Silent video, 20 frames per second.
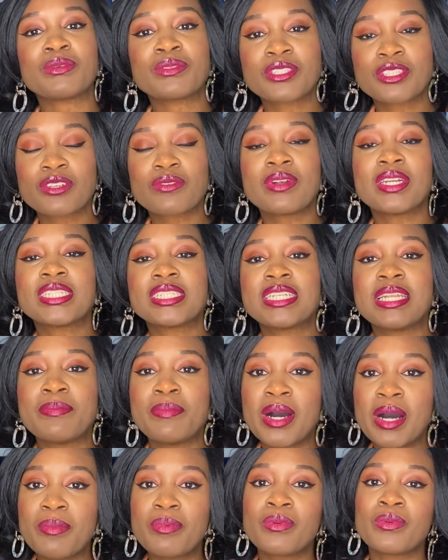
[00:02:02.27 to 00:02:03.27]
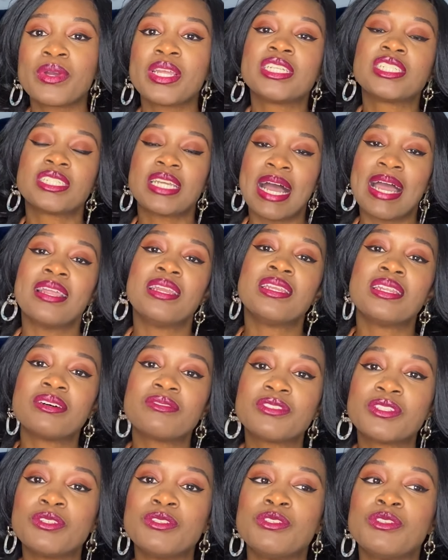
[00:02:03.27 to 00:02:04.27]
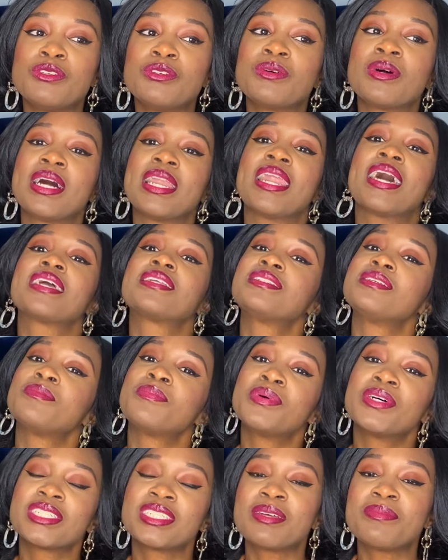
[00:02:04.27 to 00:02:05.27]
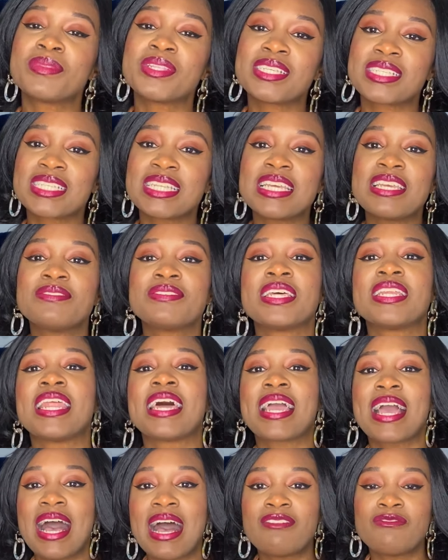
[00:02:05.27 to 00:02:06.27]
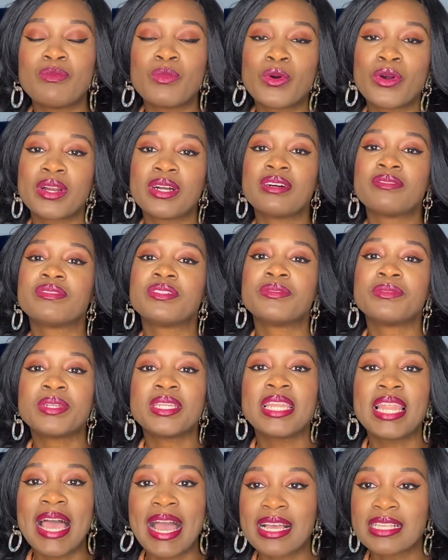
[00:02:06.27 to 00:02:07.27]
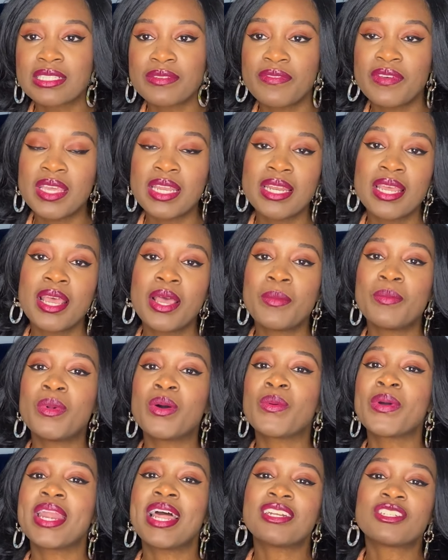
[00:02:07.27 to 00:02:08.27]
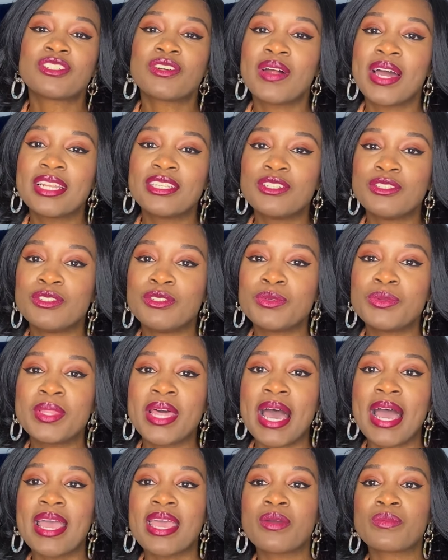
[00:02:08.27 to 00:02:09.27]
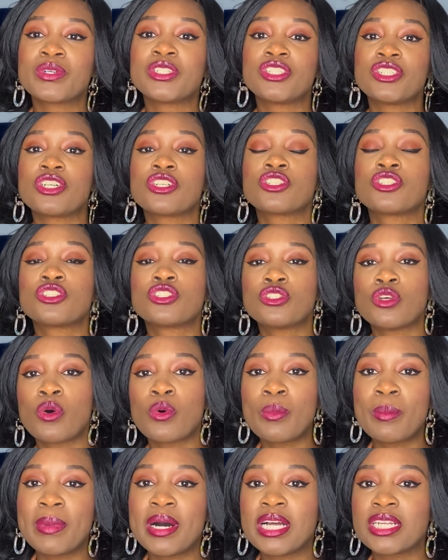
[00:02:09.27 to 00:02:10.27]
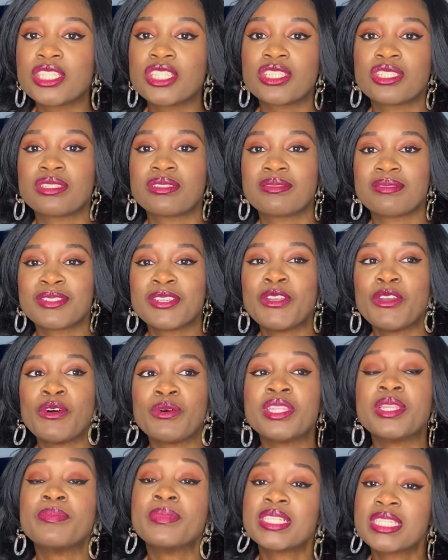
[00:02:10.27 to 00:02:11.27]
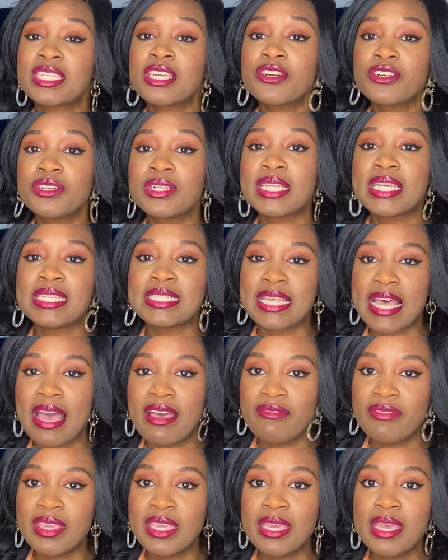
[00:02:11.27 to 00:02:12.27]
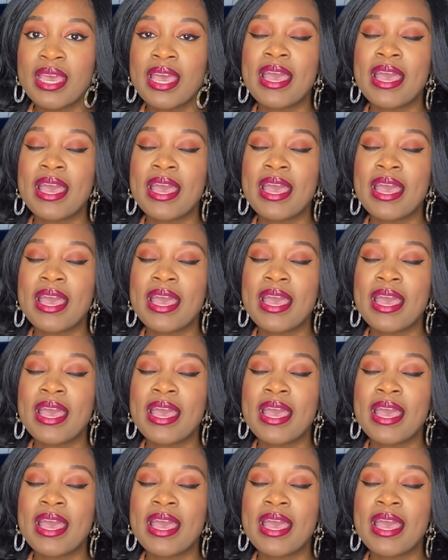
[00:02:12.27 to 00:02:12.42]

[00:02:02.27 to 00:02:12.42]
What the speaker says: scrunch them up, which I love to do. I like to push up the sleeves and have more of a relaxed fit. But when I tried to do that, it was just so much, the material is heavy,